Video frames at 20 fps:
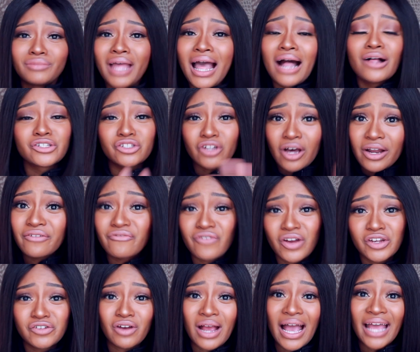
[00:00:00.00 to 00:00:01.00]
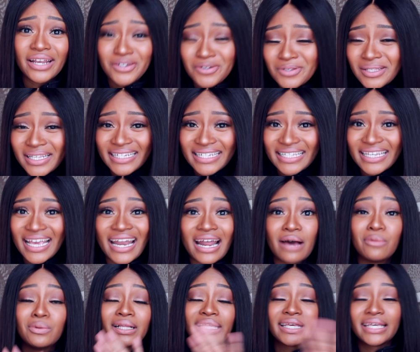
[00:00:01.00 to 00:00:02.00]
I'll start afresh at UCT and I
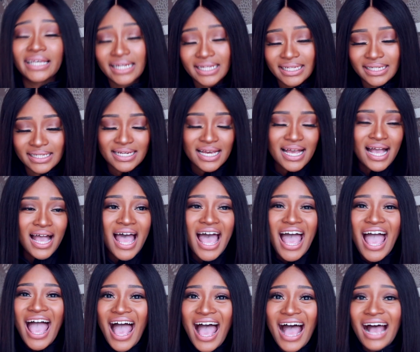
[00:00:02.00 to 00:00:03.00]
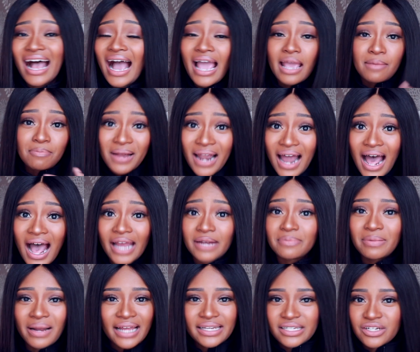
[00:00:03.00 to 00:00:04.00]
will kill it. I applied,
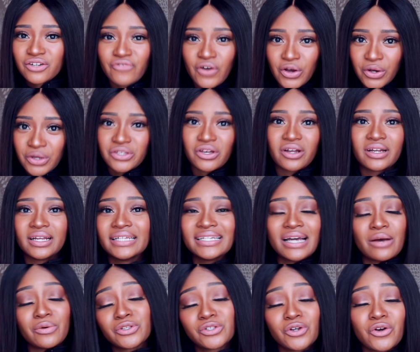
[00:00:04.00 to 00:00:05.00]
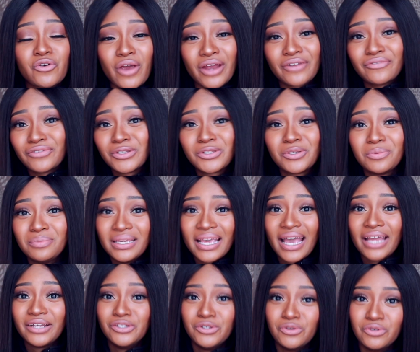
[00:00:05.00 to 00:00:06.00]
but I didn't focus on it. I was so grateful to be
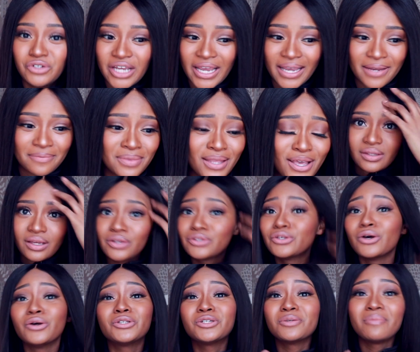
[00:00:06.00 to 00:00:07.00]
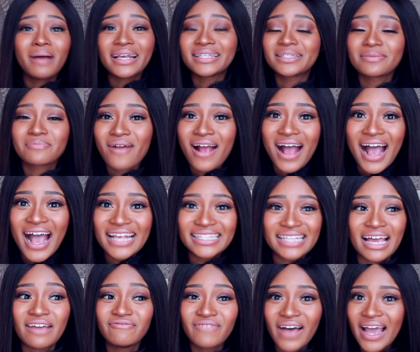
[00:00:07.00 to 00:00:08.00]
at UJ. So to my surprise,
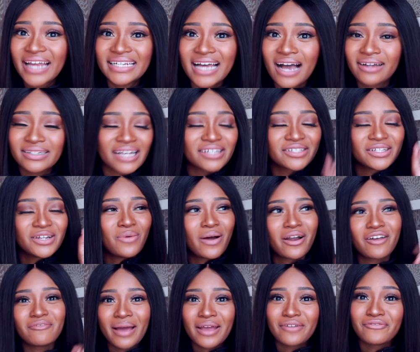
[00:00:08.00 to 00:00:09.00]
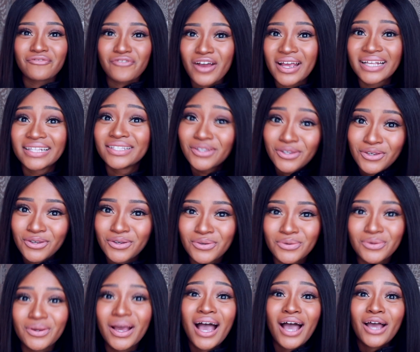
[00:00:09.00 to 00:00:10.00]
I find out actually one of my friends,
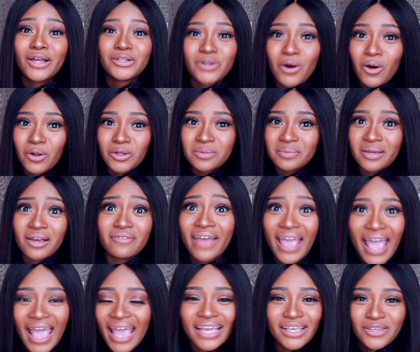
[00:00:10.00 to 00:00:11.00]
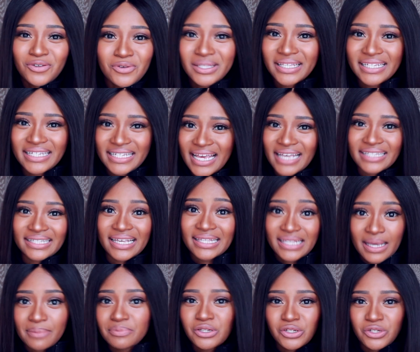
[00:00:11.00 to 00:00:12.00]
Q, told me of, hey, UCT has
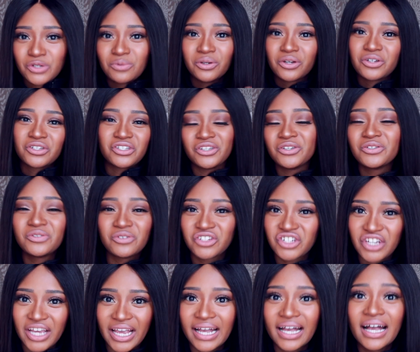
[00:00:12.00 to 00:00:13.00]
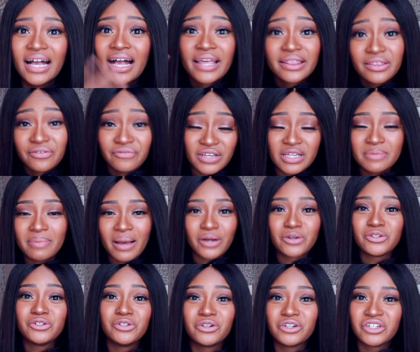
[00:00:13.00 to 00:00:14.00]
accepted you, because she used to check the feedback,
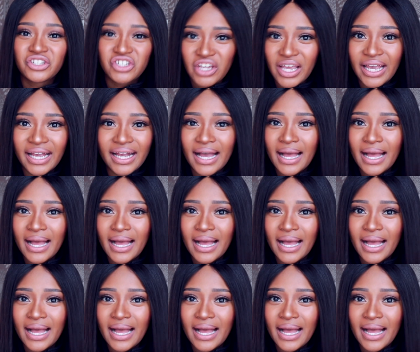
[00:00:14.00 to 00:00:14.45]
because you could check